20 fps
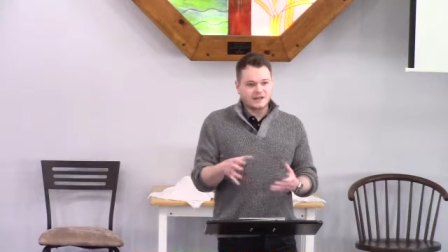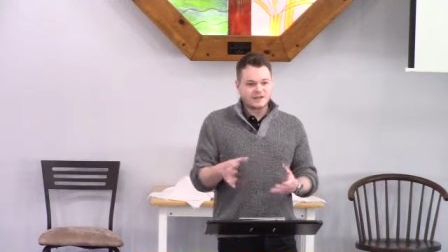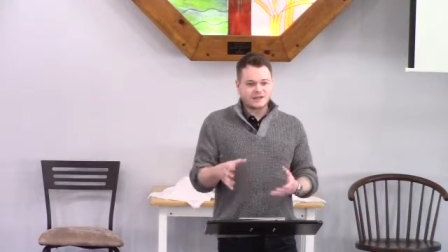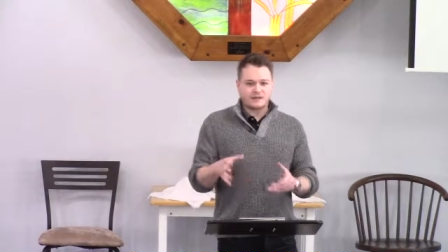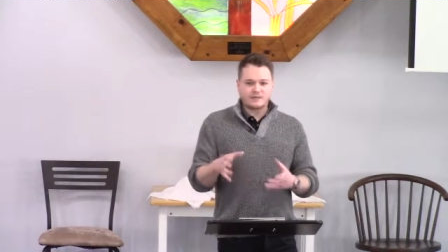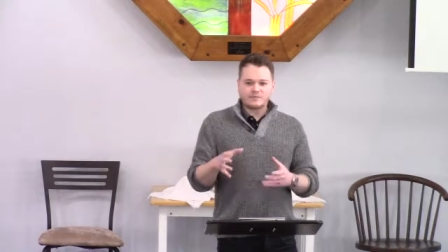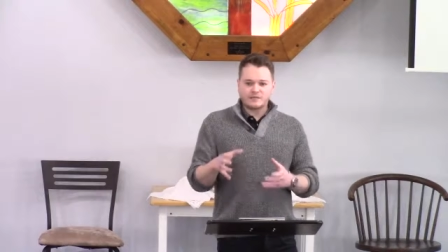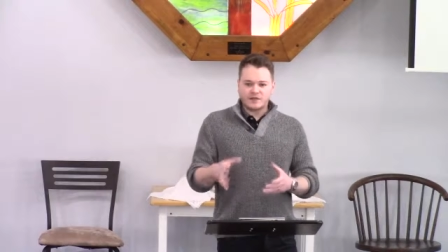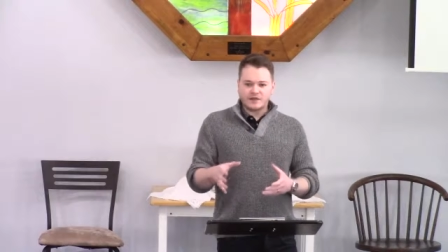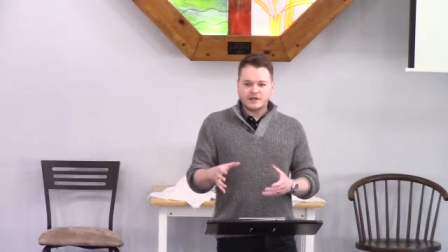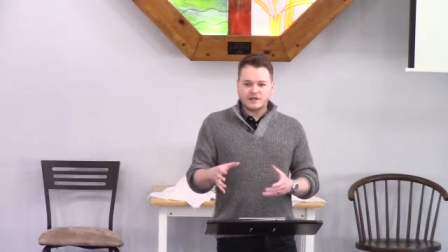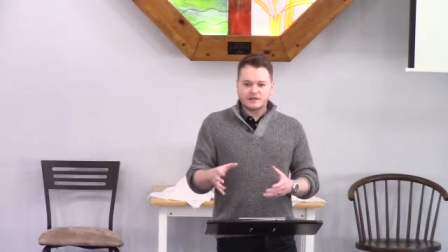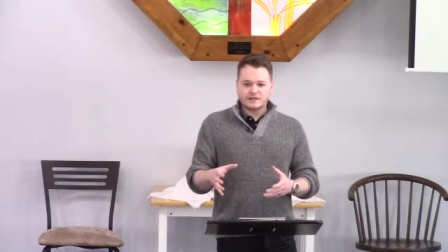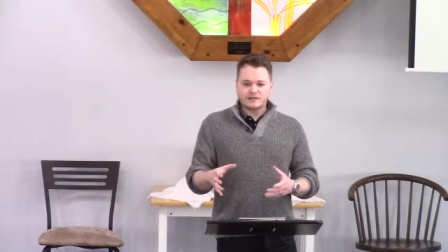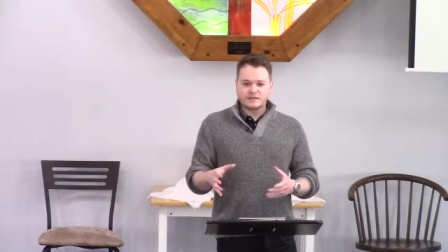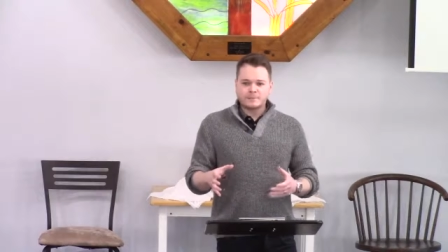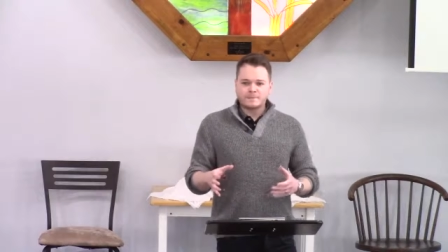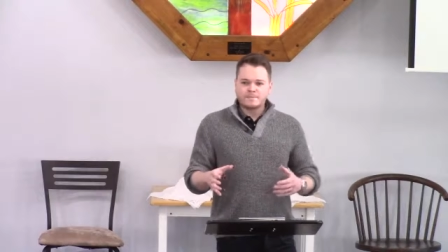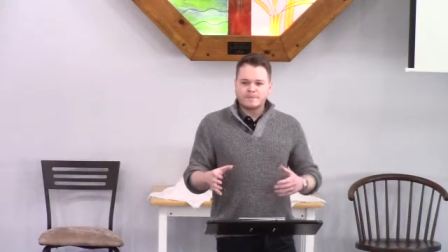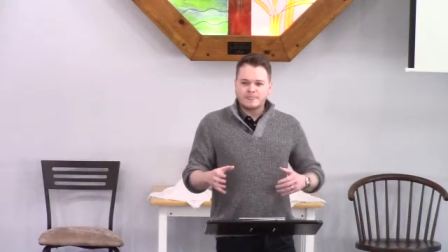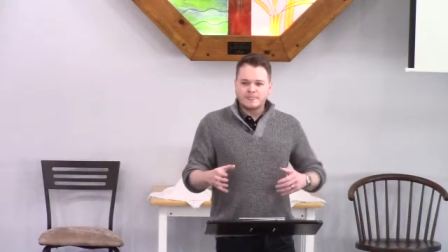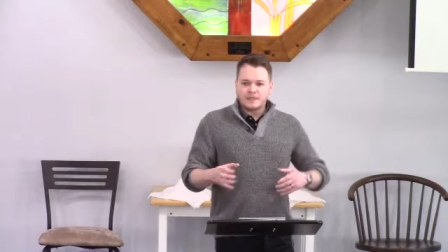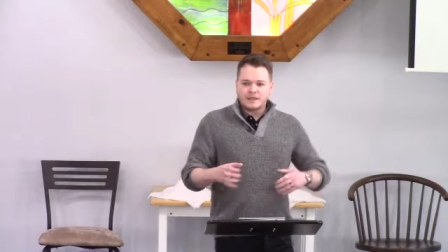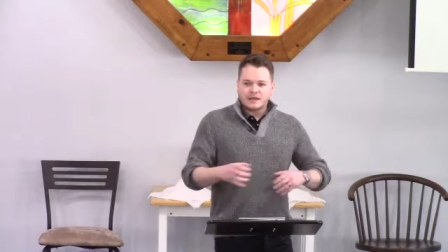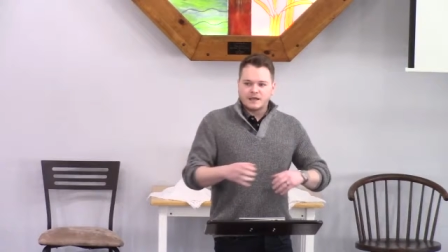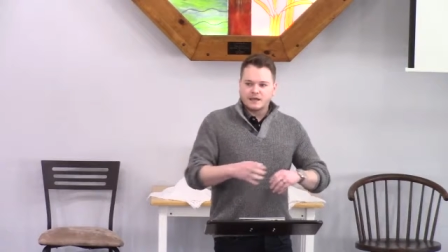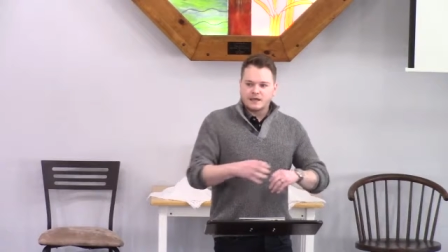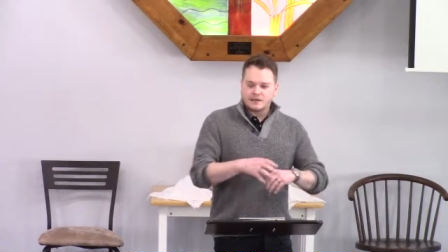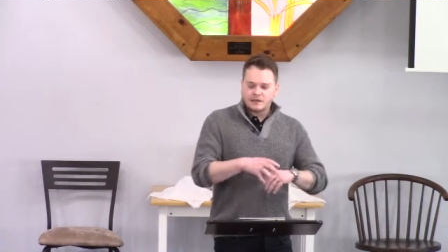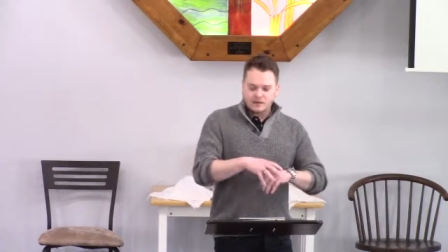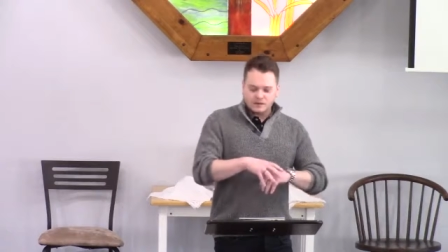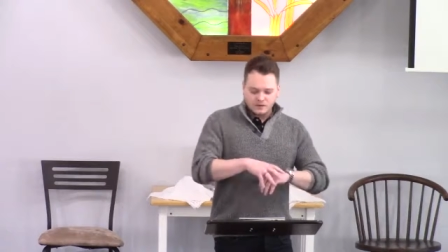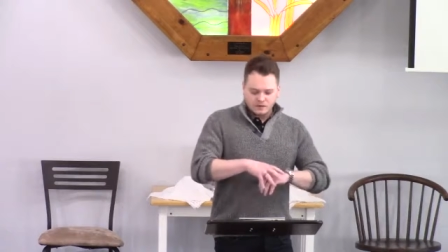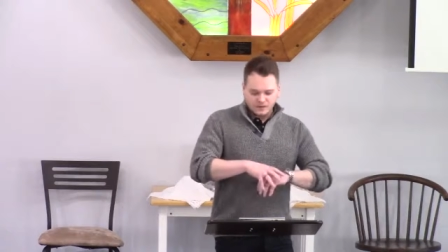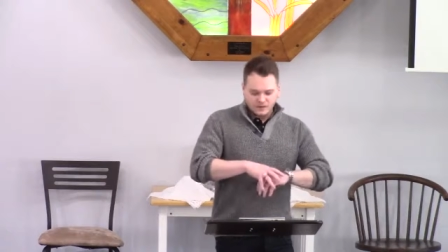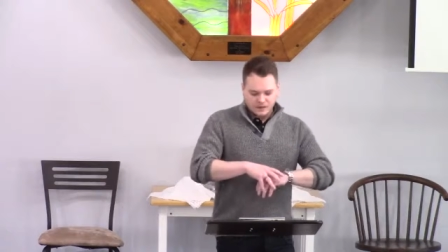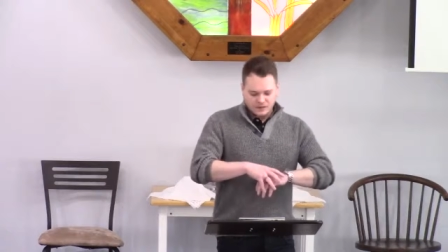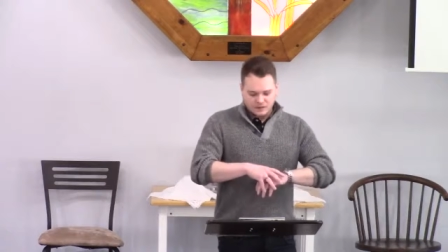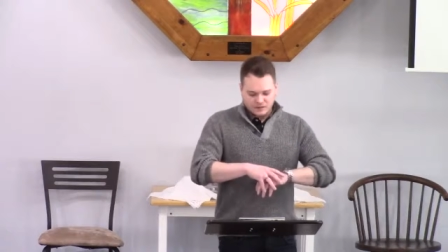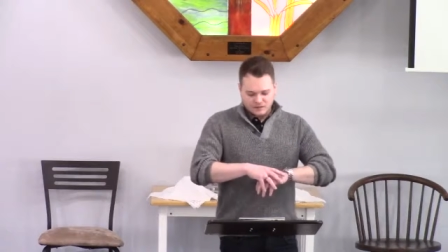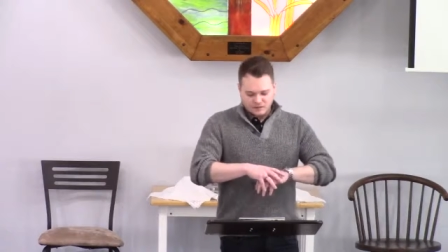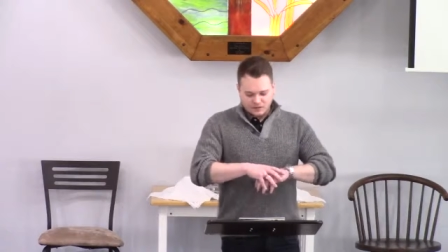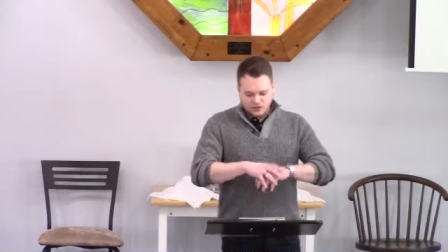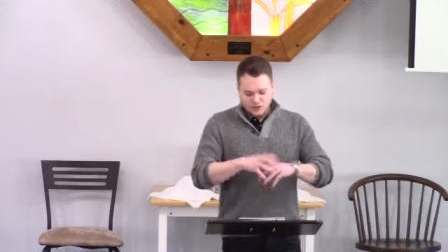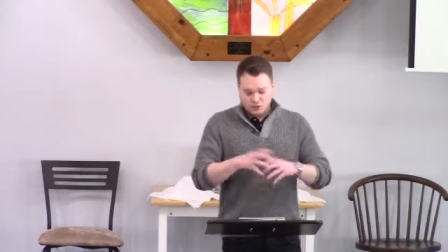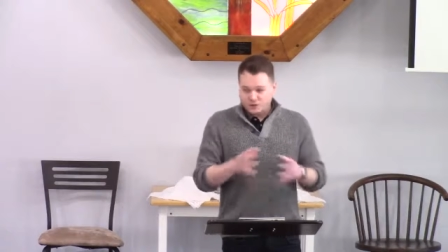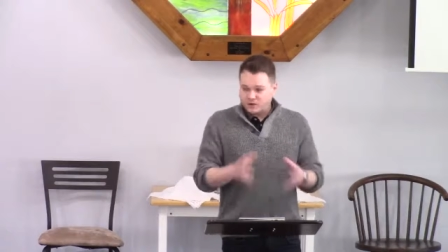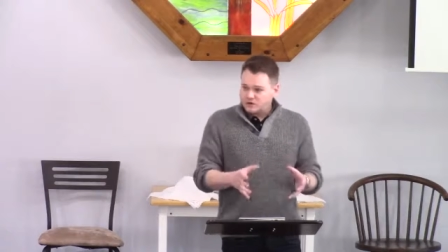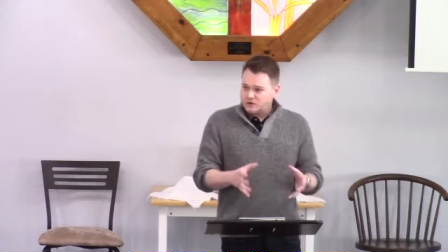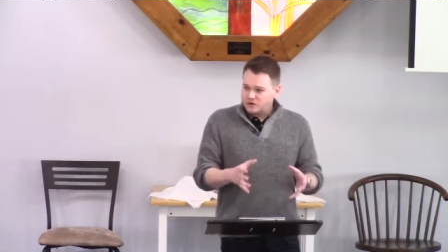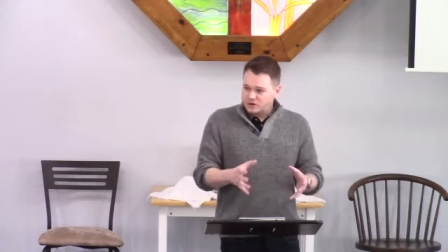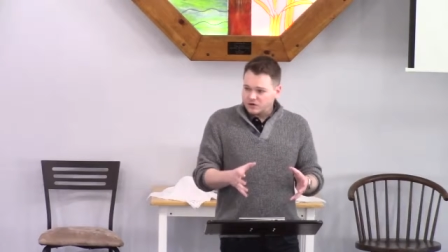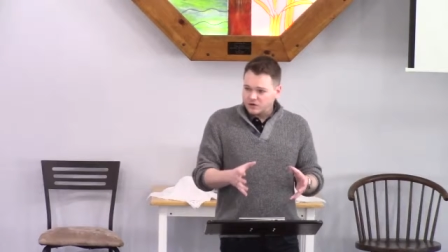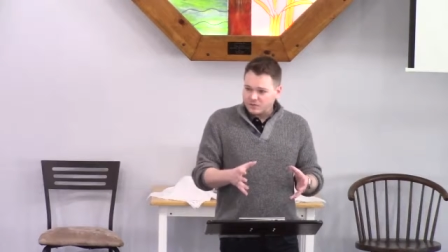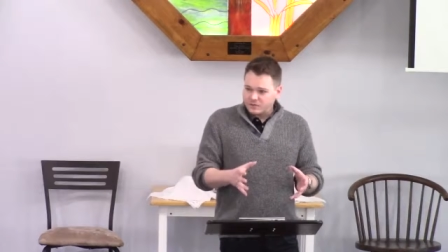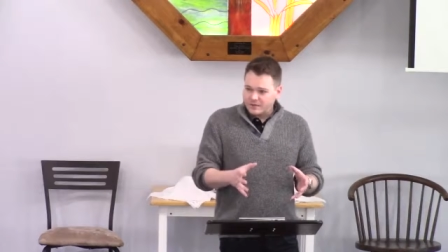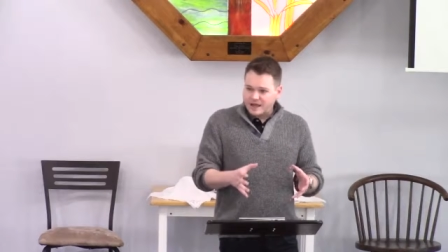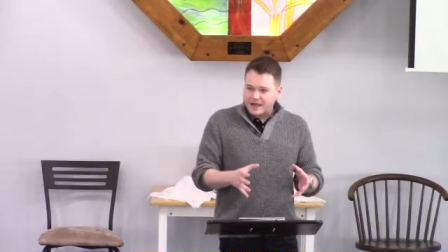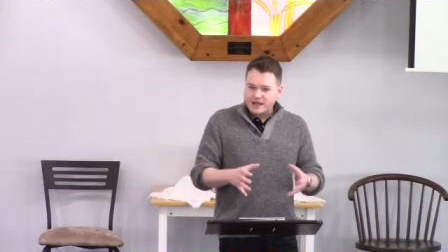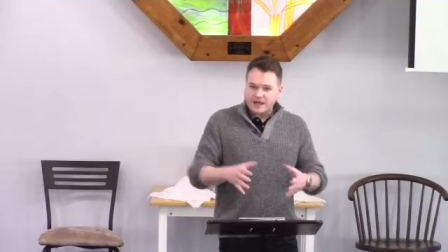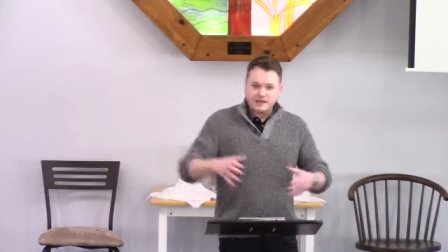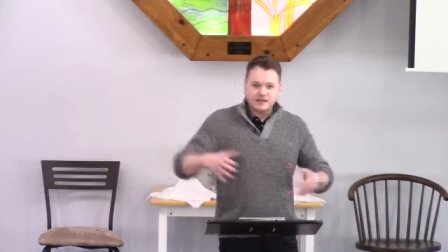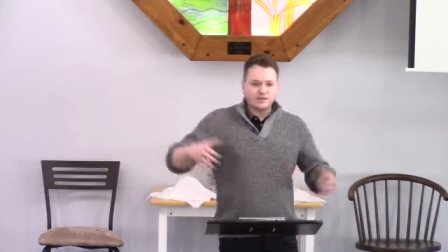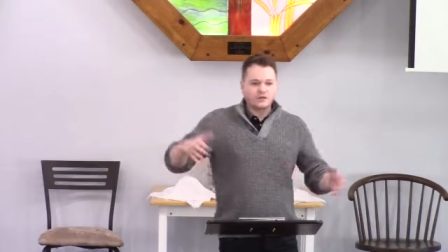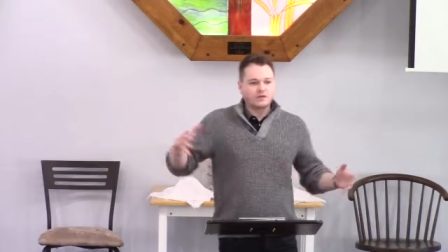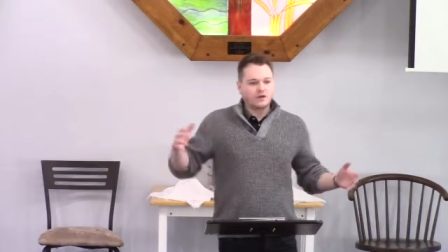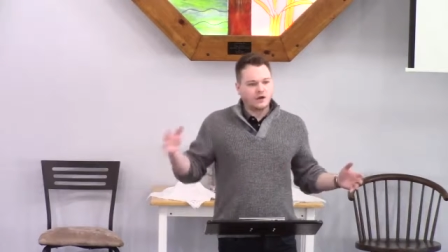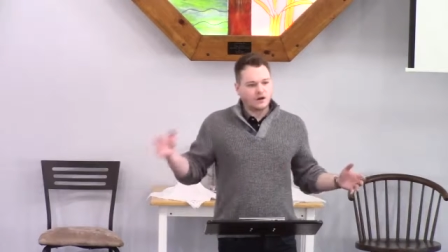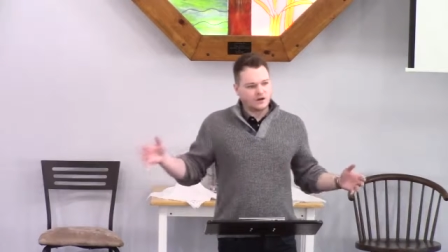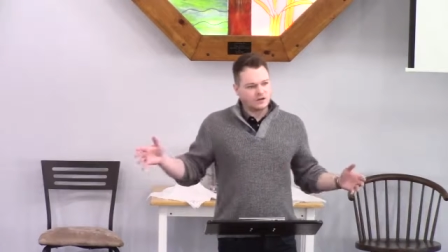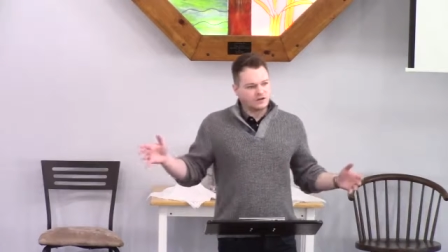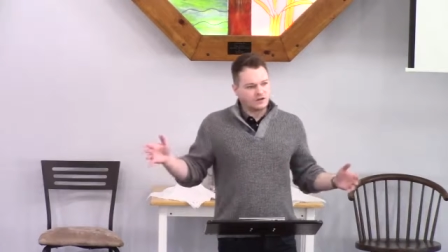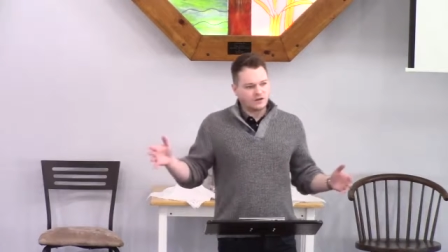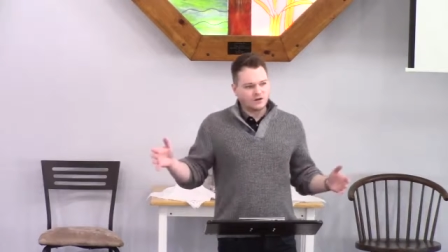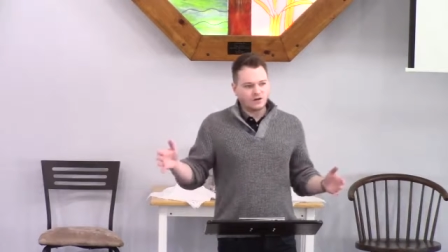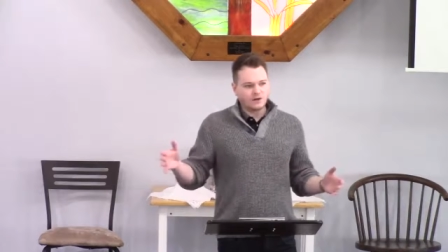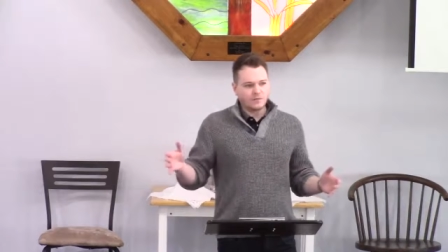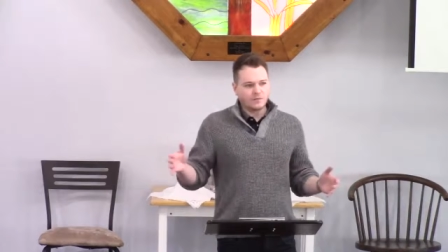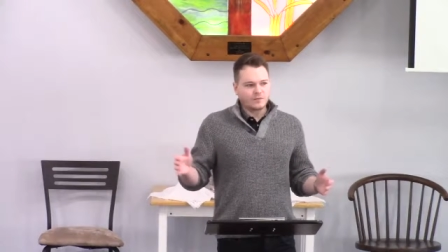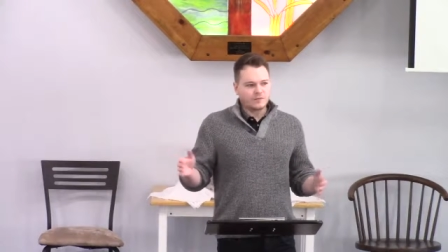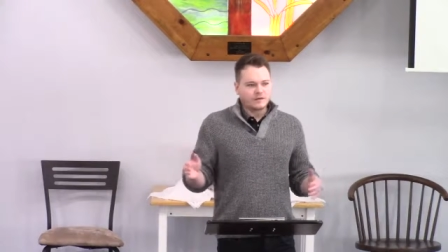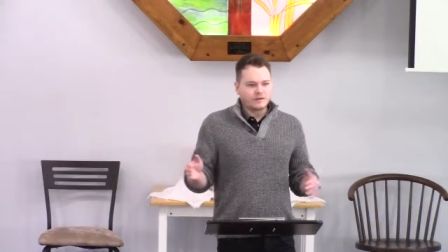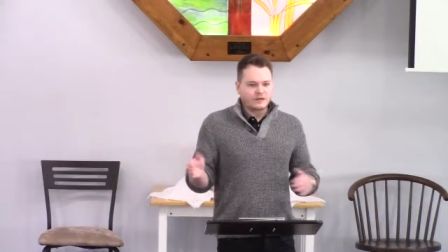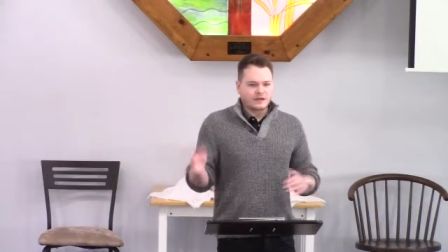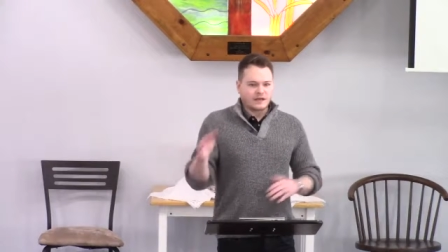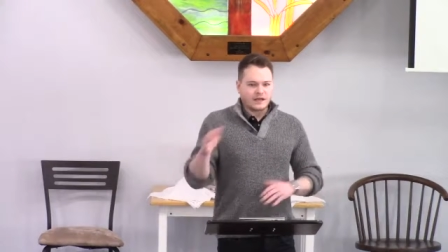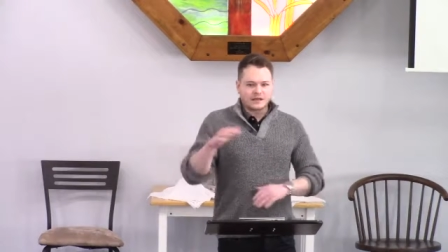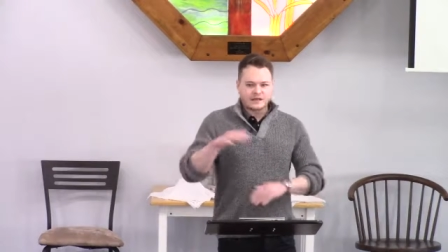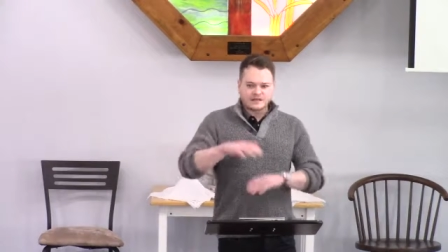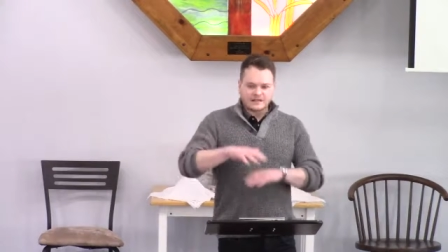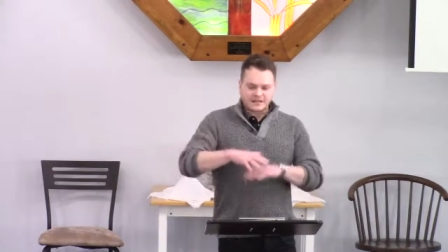to some things in the short term and in the long term kind of